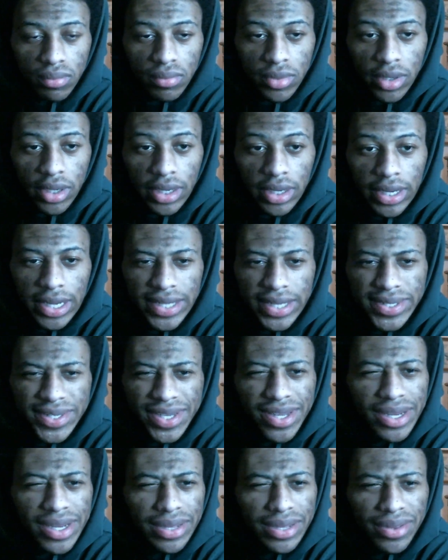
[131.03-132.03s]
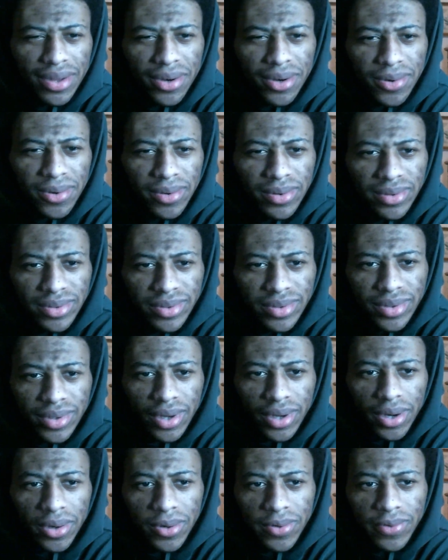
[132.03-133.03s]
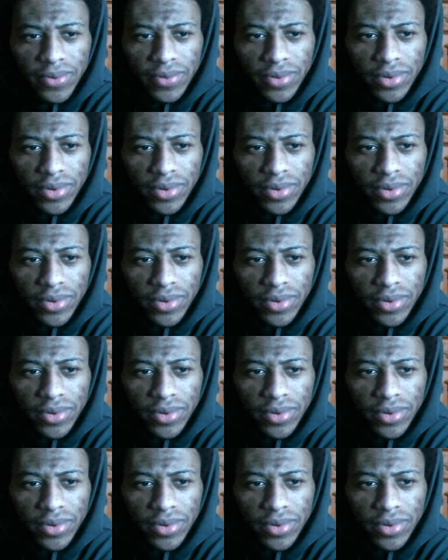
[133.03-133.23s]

When That's it though. Oh, for